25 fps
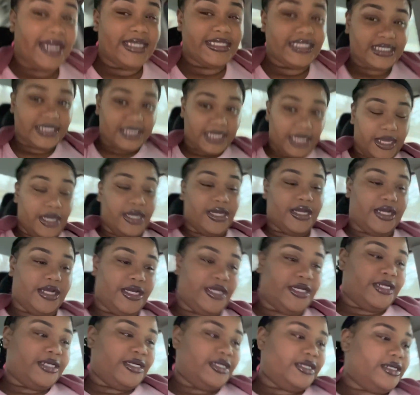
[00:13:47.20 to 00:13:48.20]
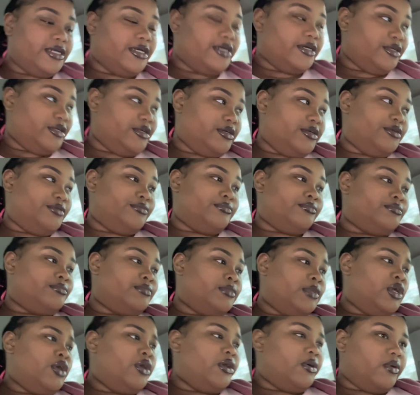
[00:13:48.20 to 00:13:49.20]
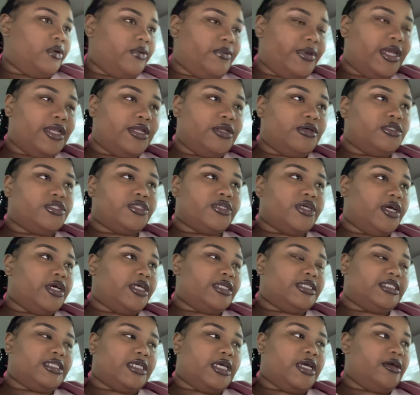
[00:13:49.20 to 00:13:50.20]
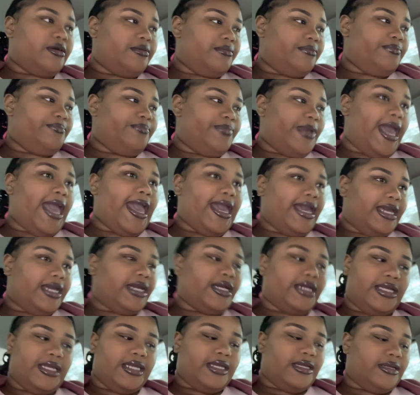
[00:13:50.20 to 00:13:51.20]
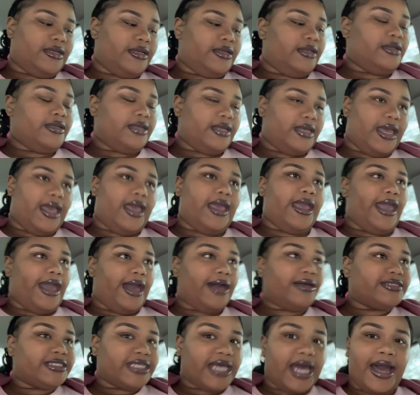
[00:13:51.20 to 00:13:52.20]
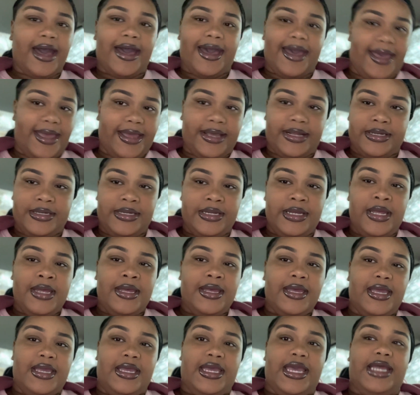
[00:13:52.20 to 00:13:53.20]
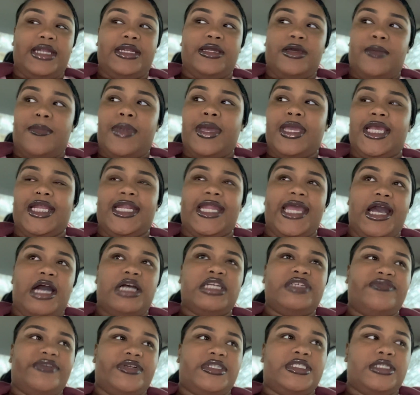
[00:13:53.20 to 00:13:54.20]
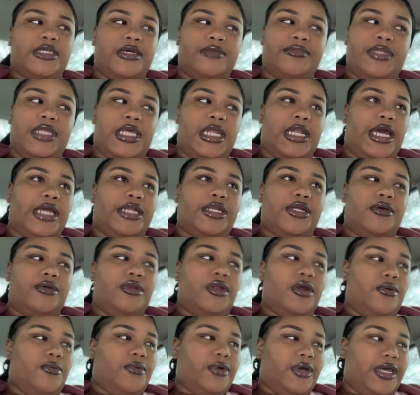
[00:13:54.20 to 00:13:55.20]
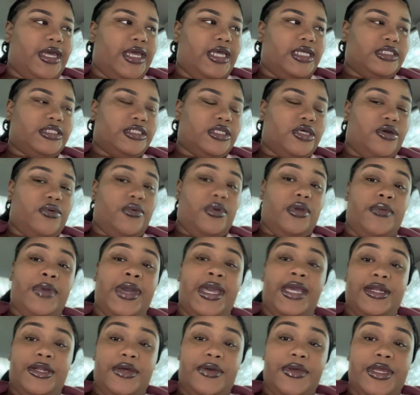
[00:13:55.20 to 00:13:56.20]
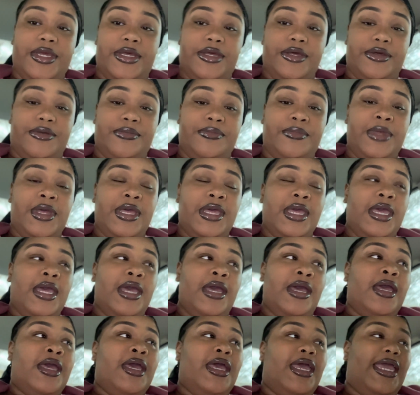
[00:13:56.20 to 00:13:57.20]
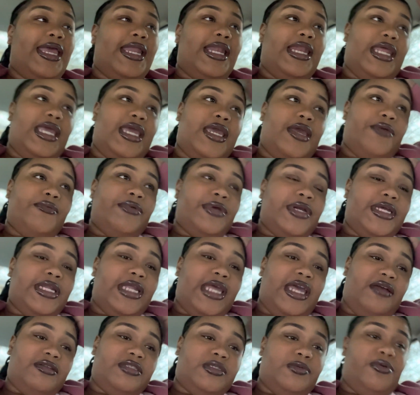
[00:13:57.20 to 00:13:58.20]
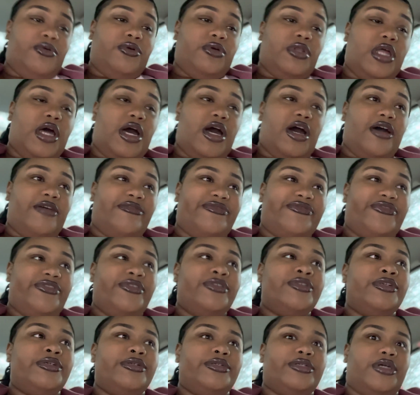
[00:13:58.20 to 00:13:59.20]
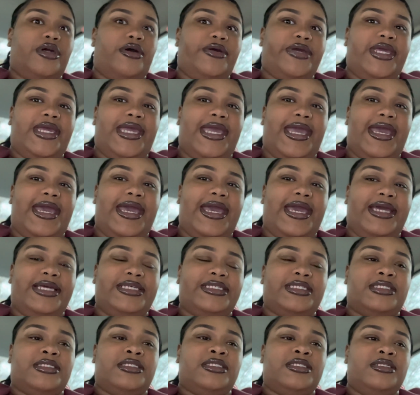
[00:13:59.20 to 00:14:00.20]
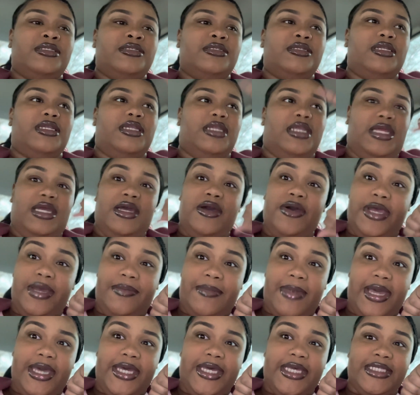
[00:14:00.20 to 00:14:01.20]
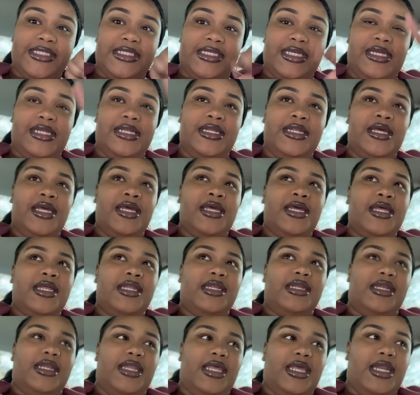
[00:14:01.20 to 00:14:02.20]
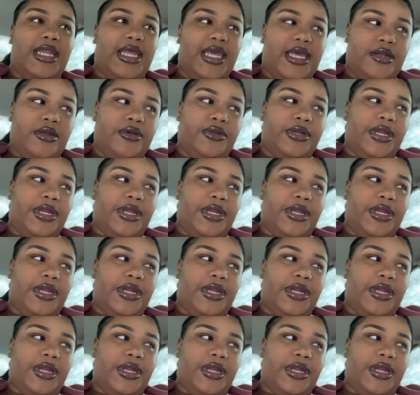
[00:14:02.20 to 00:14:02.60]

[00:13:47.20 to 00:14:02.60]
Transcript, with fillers: a stinker. Um, we're waiting on John to come back outside. He had to go back in the house for something. I don't know what. So we're waiting on him. And then we're going to have to pull off, go get gas, then go get my cousin, then head on